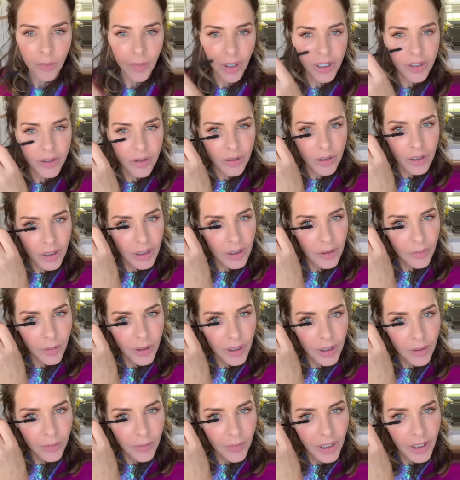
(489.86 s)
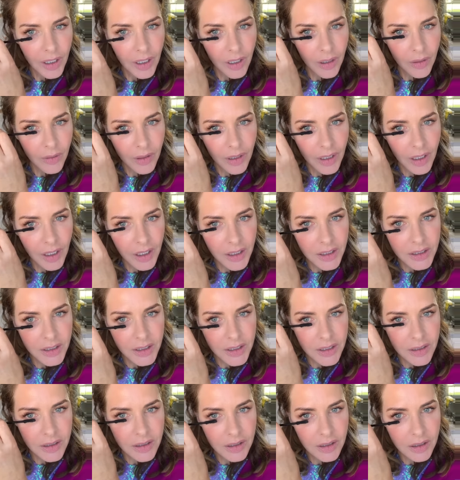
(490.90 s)
I might do a little bit on my lower
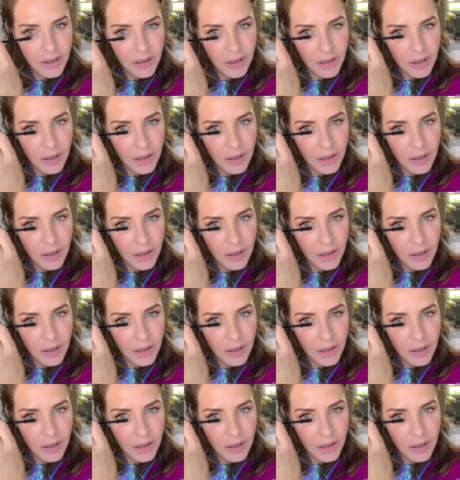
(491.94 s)
lashes.